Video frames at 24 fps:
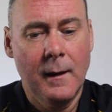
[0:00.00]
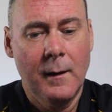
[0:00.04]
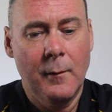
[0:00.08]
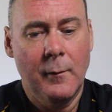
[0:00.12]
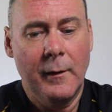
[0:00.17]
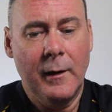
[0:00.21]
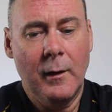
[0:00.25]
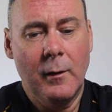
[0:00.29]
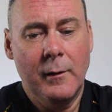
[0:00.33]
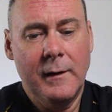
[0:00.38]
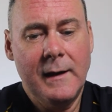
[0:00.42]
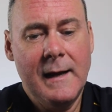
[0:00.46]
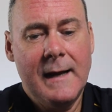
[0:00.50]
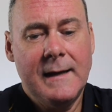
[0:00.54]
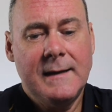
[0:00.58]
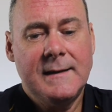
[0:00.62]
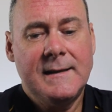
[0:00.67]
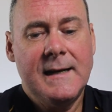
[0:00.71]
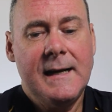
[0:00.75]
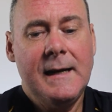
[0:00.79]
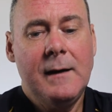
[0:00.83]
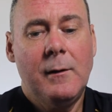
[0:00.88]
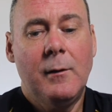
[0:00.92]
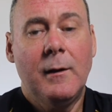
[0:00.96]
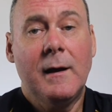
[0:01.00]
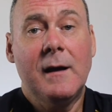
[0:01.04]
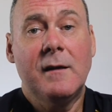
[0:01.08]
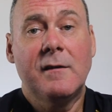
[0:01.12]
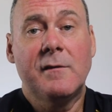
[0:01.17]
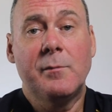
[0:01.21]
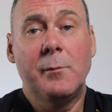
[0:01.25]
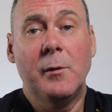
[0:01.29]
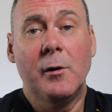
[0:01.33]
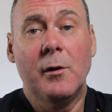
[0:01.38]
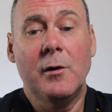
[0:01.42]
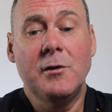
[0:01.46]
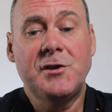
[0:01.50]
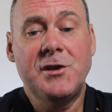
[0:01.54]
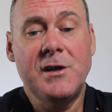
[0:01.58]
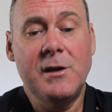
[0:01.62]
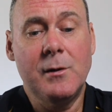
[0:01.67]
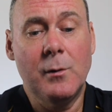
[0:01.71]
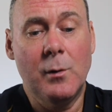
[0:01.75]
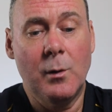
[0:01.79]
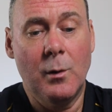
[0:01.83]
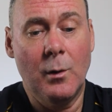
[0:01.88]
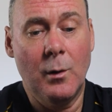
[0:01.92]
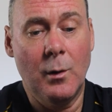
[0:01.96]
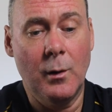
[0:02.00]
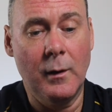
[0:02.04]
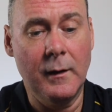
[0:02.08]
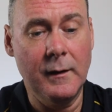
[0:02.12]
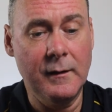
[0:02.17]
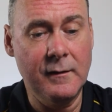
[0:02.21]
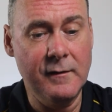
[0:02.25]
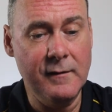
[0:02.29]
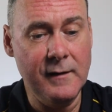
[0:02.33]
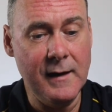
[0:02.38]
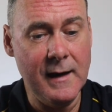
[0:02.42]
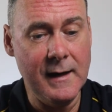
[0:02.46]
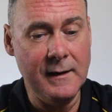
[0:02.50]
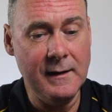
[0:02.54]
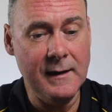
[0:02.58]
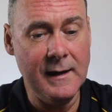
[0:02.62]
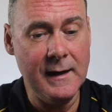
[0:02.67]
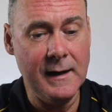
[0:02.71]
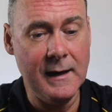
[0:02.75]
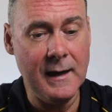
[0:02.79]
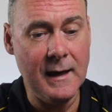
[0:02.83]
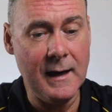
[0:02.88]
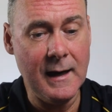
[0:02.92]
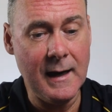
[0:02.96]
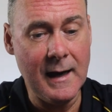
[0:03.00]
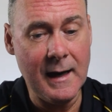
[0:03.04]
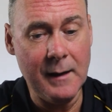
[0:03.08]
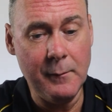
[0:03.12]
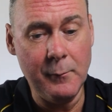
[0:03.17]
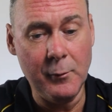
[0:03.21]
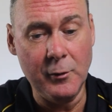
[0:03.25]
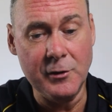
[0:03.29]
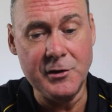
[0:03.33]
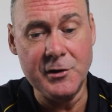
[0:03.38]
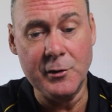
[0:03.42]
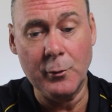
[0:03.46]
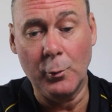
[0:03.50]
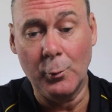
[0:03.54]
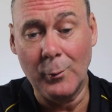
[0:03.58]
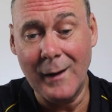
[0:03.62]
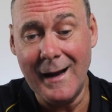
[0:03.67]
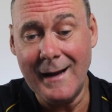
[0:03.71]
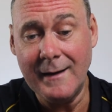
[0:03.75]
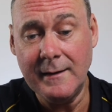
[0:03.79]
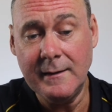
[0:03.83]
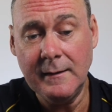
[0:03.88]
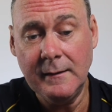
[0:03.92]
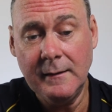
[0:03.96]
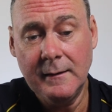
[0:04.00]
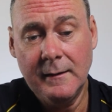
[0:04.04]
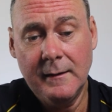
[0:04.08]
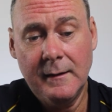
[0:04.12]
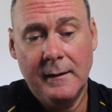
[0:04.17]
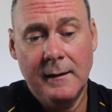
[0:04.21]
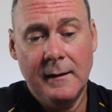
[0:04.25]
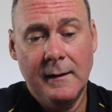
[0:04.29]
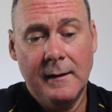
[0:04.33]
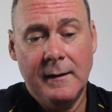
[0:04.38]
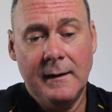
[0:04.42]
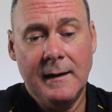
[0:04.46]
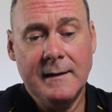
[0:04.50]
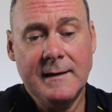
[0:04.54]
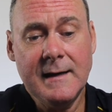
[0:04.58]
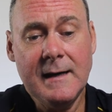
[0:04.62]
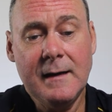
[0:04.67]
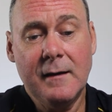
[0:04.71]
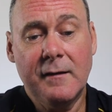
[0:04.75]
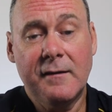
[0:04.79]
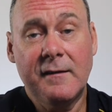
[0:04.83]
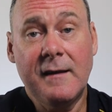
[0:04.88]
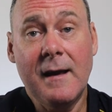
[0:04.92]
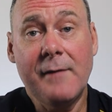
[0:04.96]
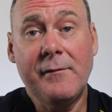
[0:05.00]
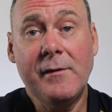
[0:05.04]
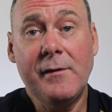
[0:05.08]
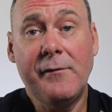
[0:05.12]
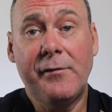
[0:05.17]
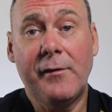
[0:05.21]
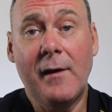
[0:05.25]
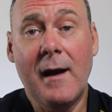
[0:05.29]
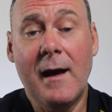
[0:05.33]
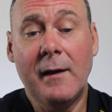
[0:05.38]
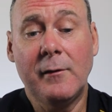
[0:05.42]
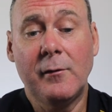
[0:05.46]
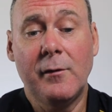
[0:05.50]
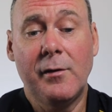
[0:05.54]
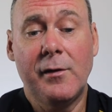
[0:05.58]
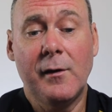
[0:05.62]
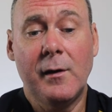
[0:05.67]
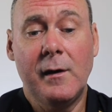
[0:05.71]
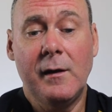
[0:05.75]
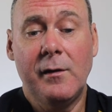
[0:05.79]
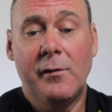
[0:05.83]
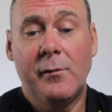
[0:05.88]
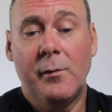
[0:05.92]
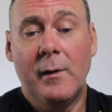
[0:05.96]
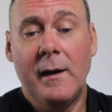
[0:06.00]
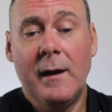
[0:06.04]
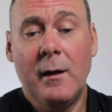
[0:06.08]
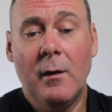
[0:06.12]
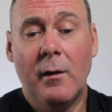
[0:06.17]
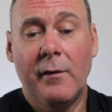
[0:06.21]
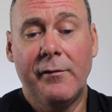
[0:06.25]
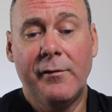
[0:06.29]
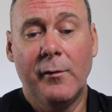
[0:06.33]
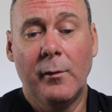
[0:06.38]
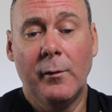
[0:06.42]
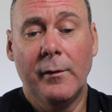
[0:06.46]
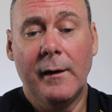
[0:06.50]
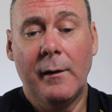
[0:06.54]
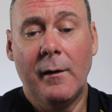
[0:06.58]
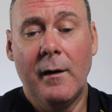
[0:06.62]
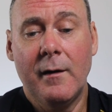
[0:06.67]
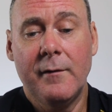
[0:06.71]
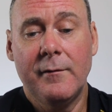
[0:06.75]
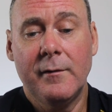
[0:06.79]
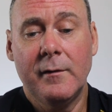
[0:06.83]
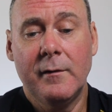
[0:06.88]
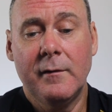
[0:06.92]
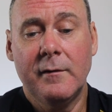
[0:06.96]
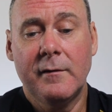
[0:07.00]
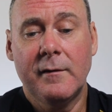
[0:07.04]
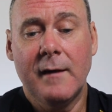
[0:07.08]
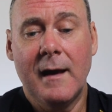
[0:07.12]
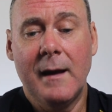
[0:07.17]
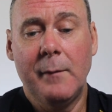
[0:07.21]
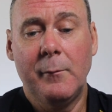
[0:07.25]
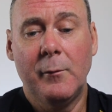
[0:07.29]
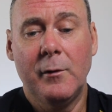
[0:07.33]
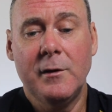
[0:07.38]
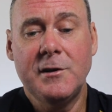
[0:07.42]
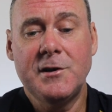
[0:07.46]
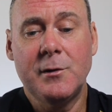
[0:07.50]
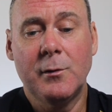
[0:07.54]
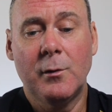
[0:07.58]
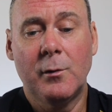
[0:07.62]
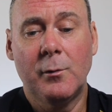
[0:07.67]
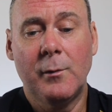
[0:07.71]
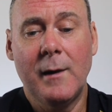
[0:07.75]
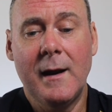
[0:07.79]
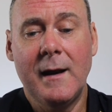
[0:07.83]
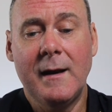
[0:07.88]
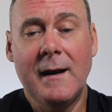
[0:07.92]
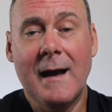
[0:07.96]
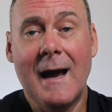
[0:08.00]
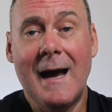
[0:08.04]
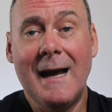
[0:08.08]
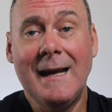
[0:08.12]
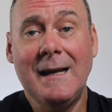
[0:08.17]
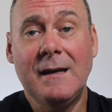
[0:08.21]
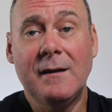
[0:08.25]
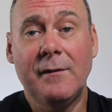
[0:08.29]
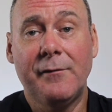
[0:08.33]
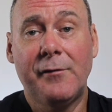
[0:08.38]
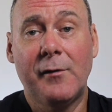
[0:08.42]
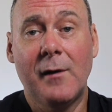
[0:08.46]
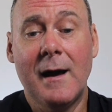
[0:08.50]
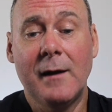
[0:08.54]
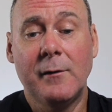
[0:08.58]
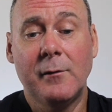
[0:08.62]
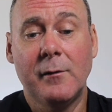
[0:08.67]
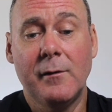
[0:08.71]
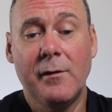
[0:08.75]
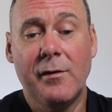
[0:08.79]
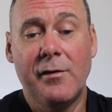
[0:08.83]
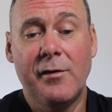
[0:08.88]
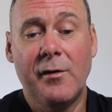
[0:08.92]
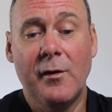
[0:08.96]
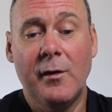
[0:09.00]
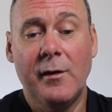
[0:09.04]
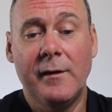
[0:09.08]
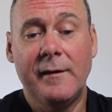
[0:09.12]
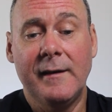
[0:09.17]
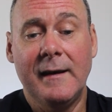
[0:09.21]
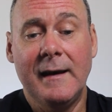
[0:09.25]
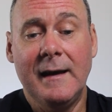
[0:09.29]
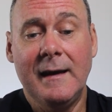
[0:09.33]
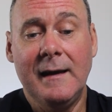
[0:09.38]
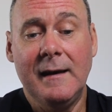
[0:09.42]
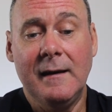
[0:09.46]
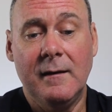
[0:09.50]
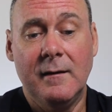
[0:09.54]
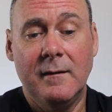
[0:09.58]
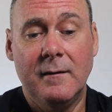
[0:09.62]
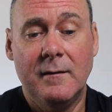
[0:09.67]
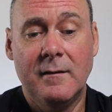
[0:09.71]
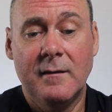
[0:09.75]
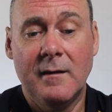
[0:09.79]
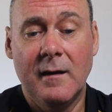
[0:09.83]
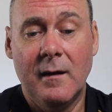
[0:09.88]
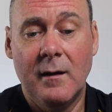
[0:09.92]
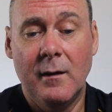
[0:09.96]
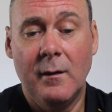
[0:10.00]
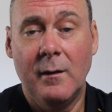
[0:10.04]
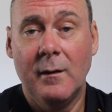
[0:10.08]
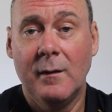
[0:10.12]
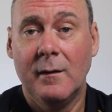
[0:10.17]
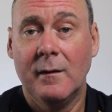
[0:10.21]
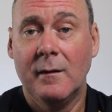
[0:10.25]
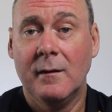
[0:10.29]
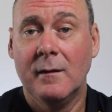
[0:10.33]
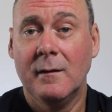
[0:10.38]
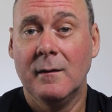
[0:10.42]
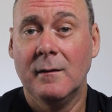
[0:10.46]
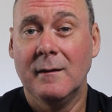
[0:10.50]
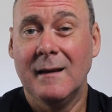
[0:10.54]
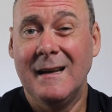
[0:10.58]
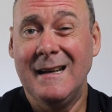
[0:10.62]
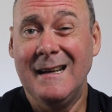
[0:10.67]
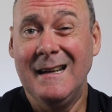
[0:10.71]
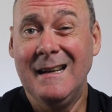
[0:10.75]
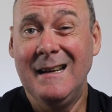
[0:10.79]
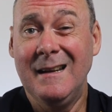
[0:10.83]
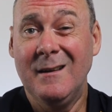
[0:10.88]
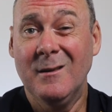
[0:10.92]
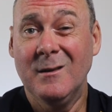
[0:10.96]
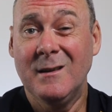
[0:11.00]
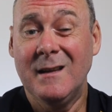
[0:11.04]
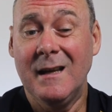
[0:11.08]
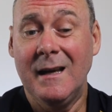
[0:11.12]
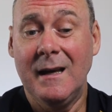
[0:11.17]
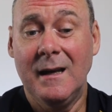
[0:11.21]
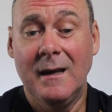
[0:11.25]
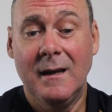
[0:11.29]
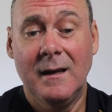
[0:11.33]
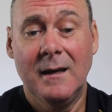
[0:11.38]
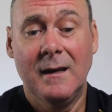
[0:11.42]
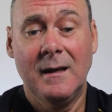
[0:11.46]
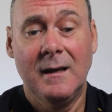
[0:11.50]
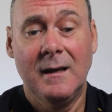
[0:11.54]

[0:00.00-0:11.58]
We got Yandina against Maroochydore. It's Yandina and Maroochydore Red. Yandina 7 for 133 off all their overs. And Maroochydore Red 8 for 113. So they nearly got there.